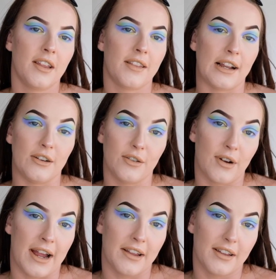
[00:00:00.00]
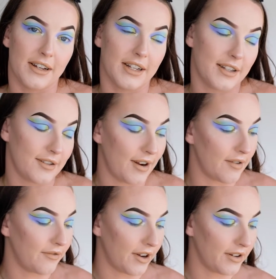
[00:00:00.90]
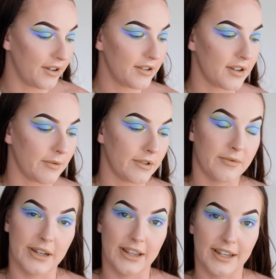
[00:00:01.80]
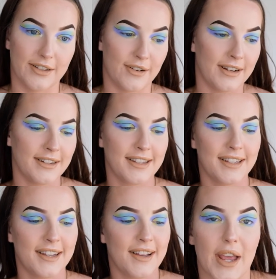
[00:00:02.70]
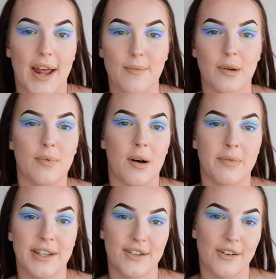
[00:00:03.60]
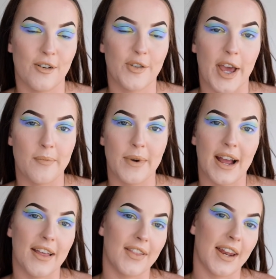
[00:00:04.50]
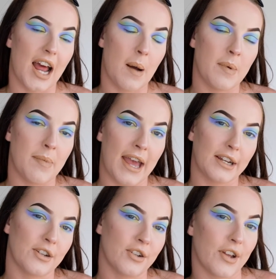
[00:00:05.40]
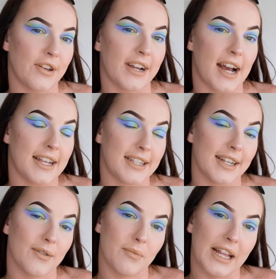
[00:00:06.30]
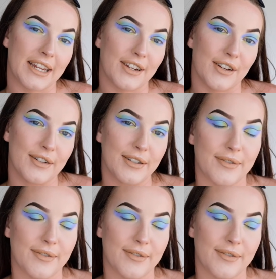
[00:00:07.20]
they look great in Instagram photos, so I'm going to wear these ones. I'm going to pop these on off camera and then I'll be back to show you guys the completed look.